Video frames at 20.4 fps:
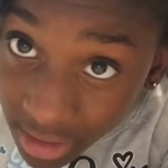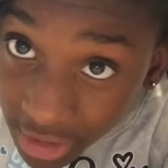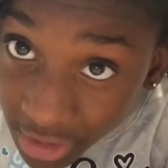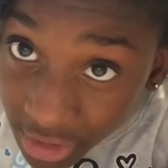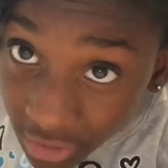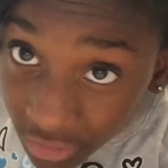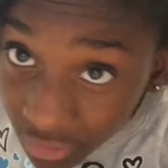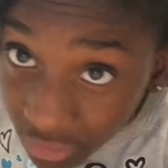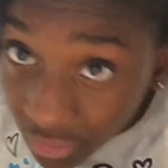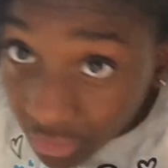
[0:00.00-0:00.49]

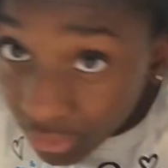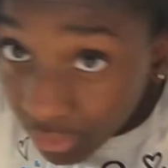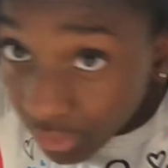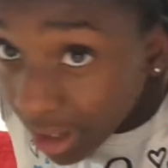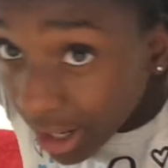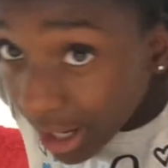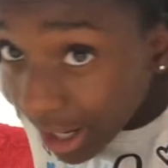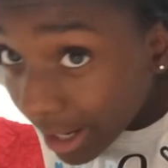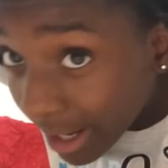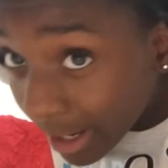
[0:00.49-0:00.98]
you
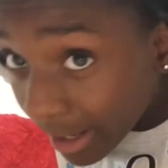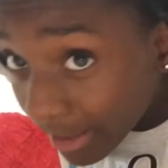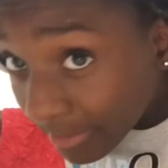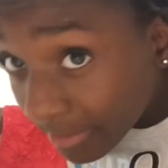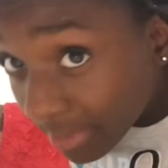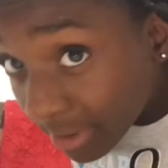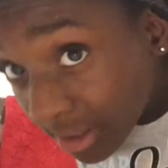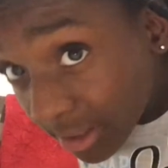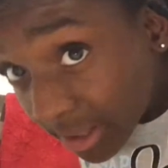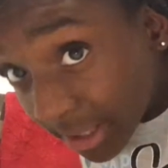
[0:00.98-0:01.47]
grab,
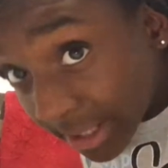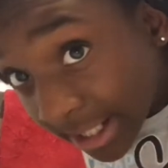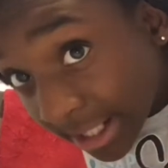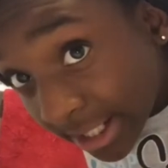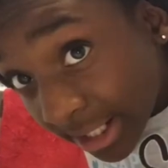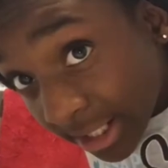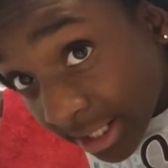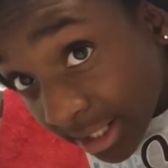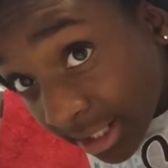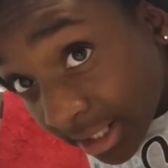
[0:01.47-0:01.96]

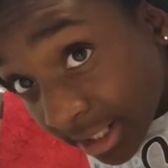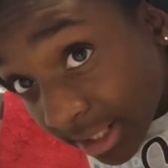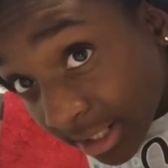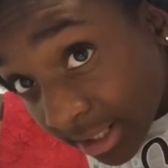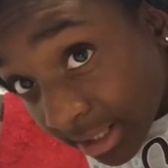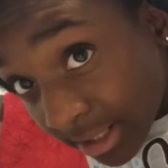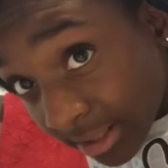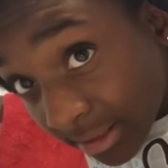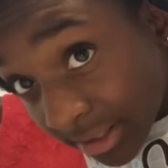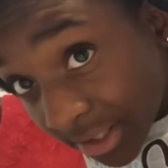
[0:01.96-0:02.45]

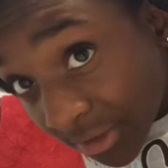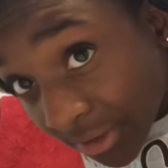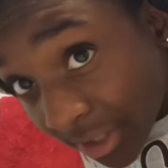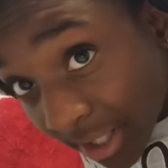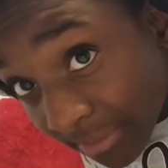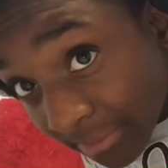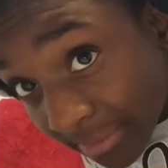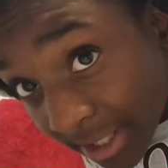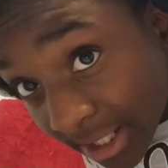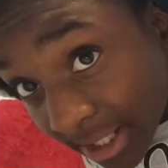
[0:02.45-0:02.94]

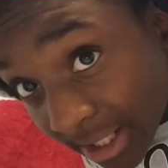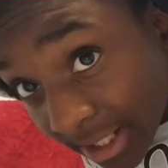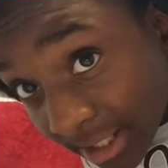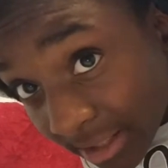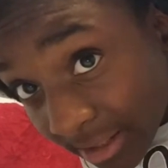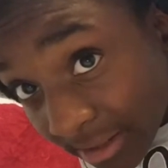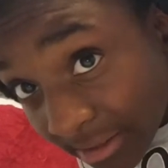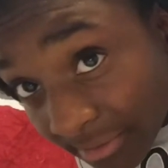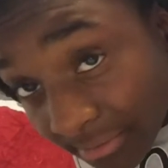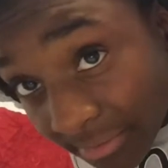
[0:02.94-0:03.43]
grabbing
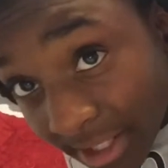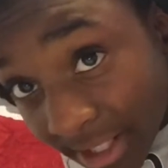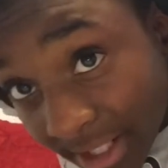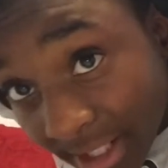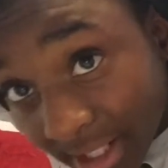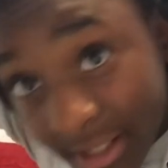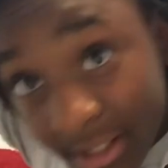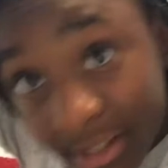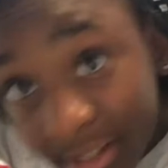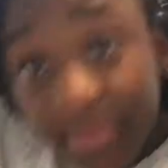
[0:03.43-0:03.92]
another
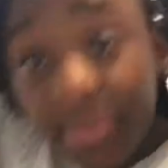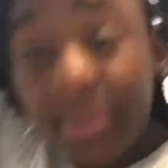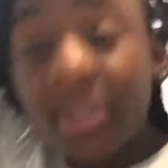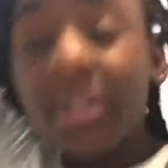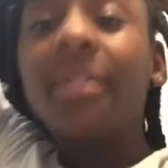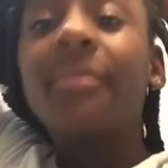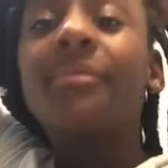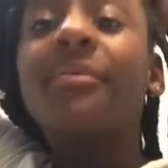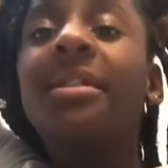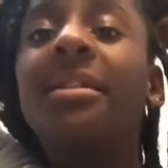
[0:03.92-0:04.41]
braid, put it
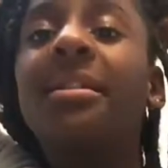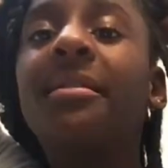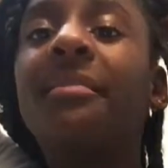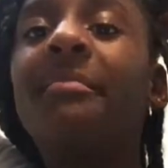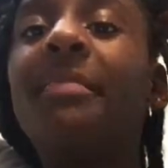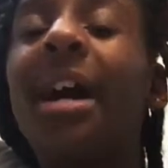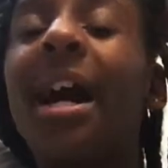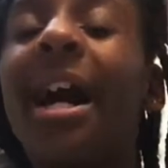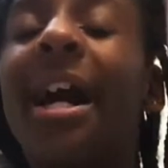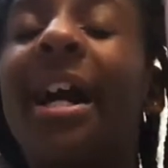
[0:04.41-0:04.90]
in one of the
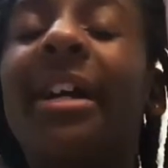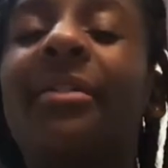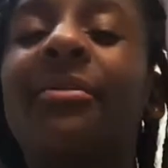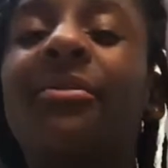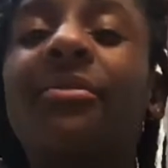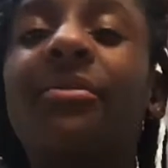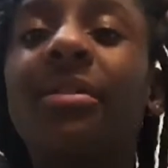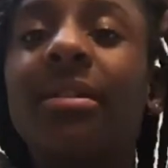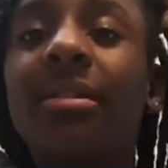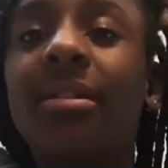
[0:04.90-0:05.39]

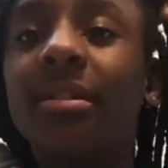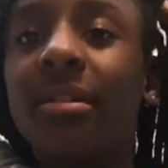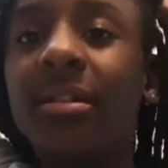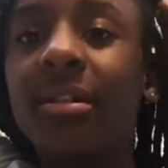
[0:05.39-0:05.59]
piles,